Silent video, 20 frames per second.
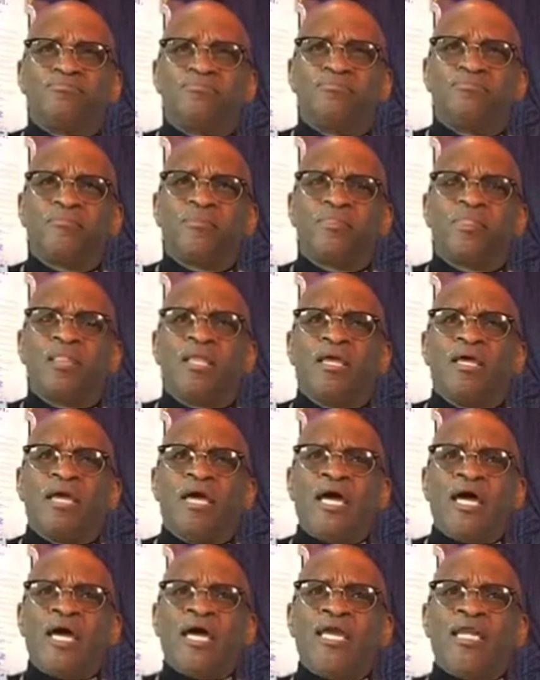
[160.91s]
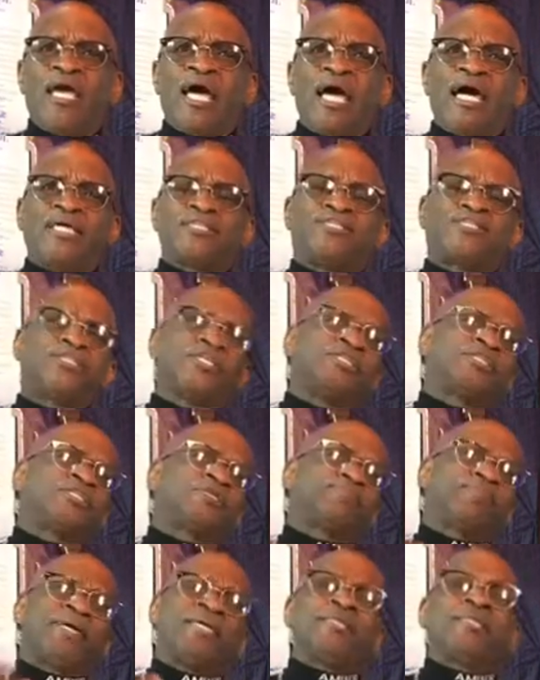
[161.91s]
And as she
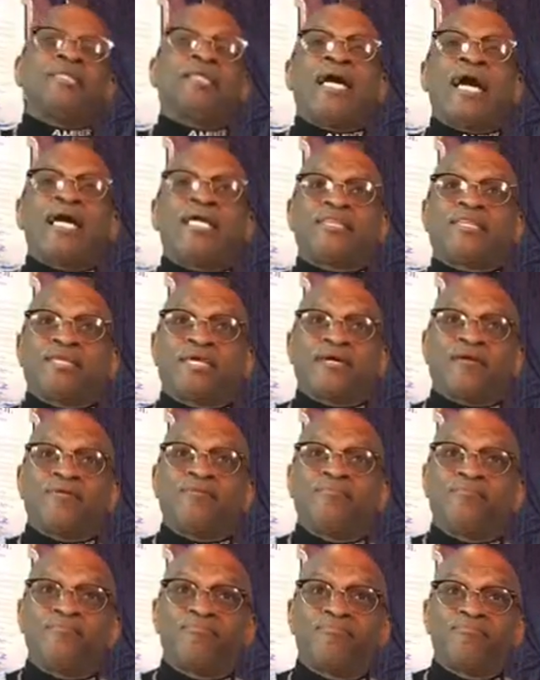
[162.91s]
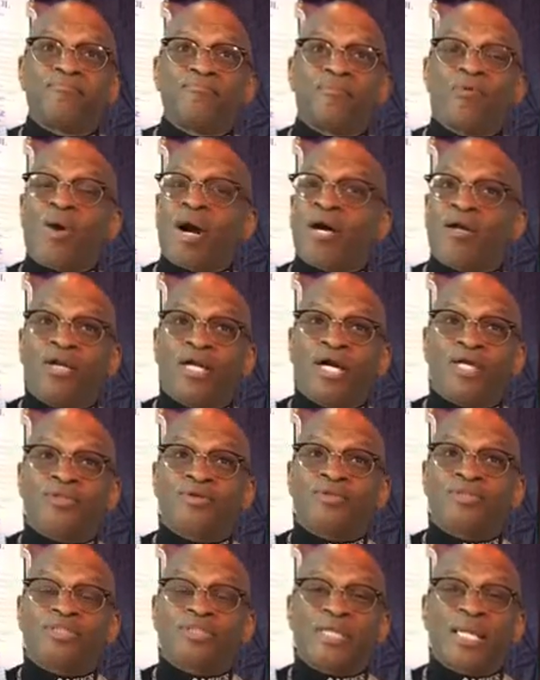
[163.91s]
spent the night there, while
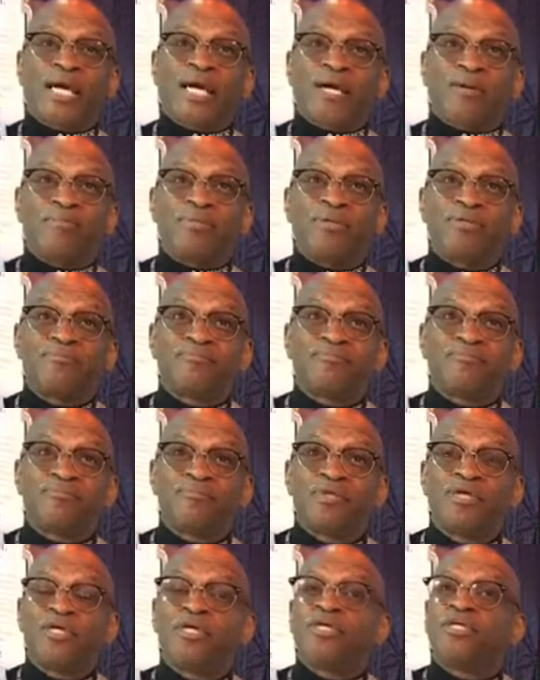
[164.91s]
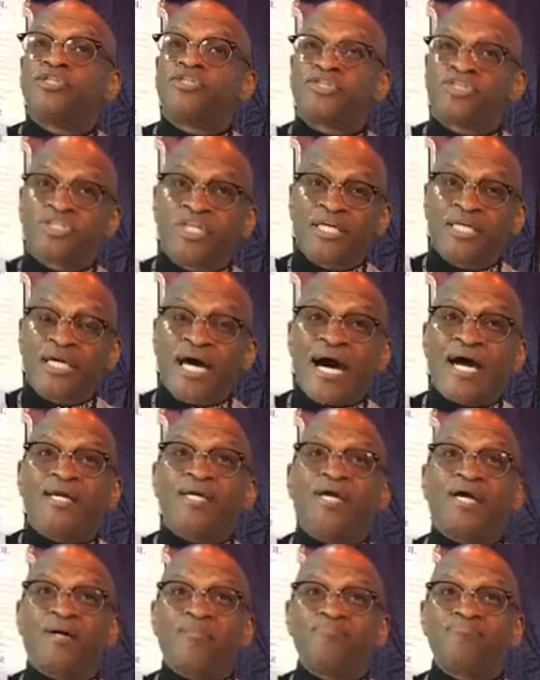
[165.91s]
others slept, she got
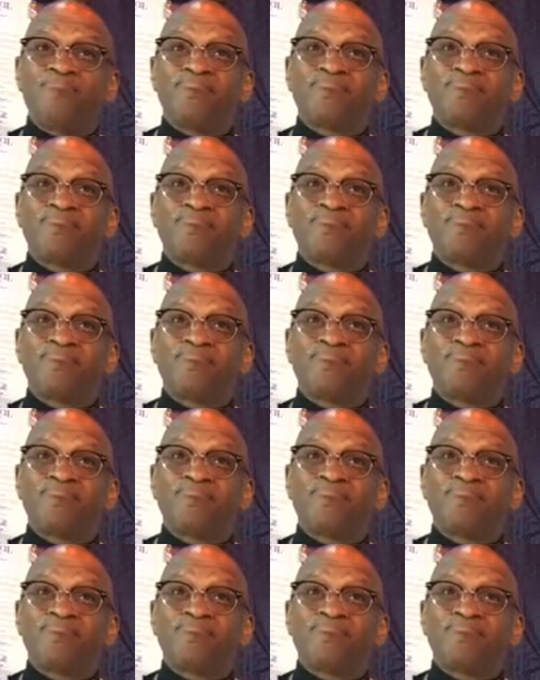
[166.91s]
up,